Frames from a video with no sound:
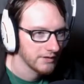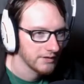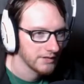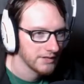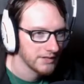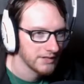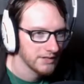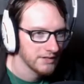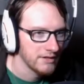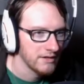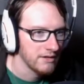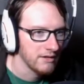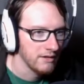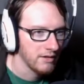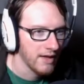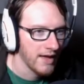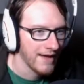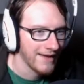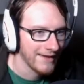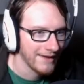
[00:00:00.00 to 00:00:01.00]

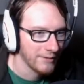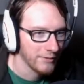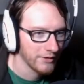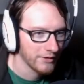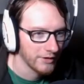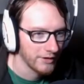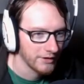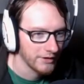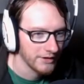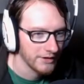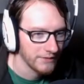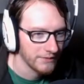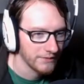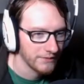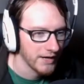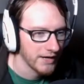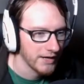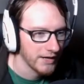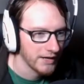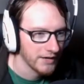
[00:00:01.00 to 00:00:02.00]
still laggy with all these
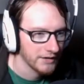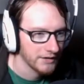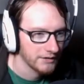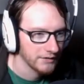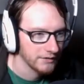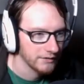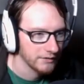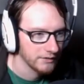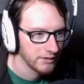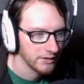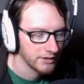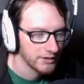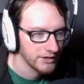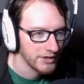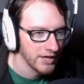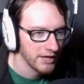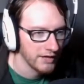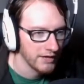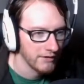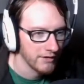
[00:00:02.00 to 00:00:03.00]
fucking
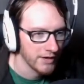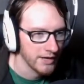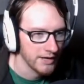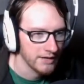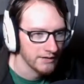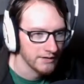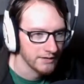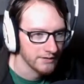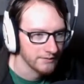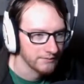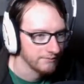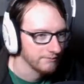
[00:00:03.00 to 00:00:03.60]
jelly rays.